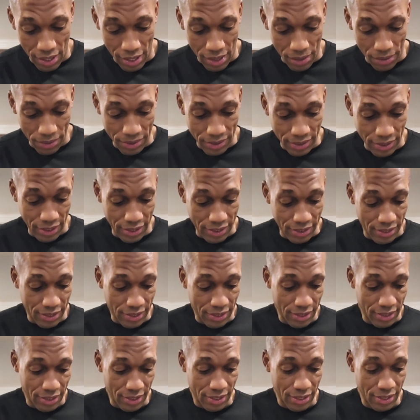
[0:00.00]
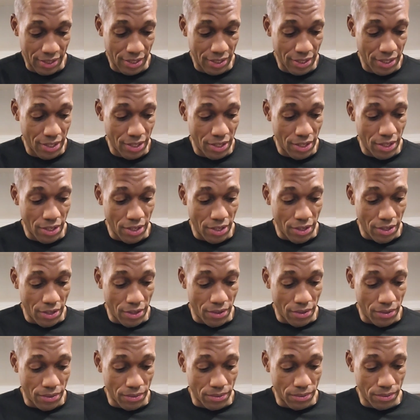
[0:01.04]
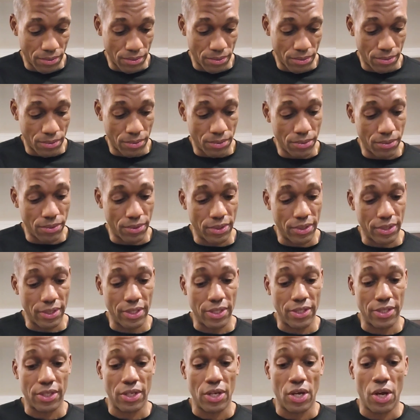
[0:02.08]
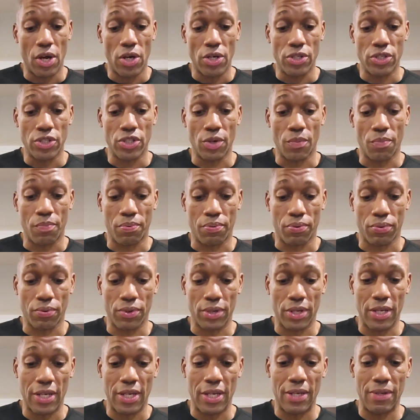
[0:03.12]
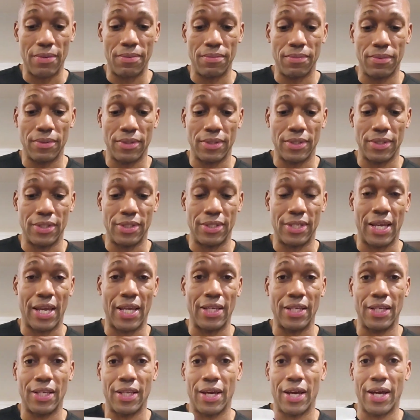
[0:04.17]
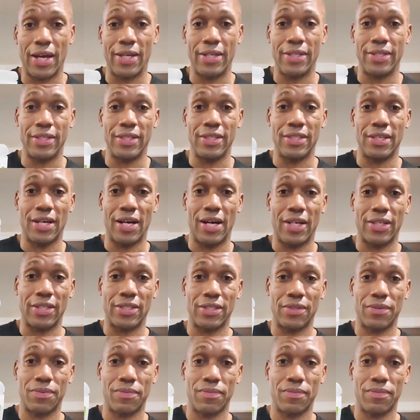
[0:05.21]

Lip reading: What's this? Ooh, what is this? Supreme Dandelion Detox.